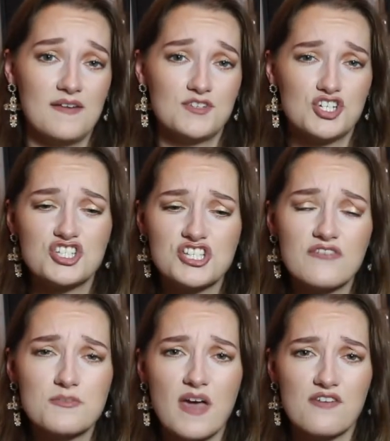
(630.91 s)
She
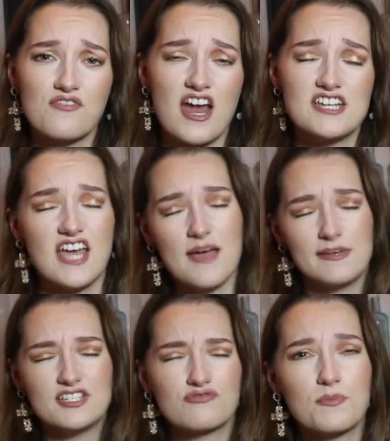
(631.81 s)
deserves a better friend.
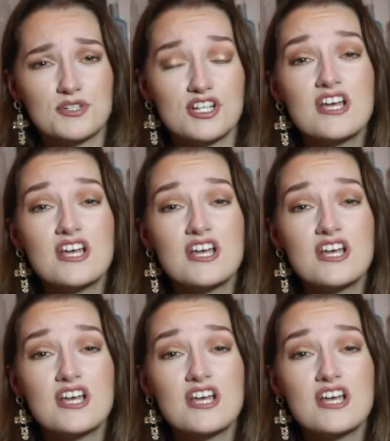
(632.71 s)
Emily's a rubbish.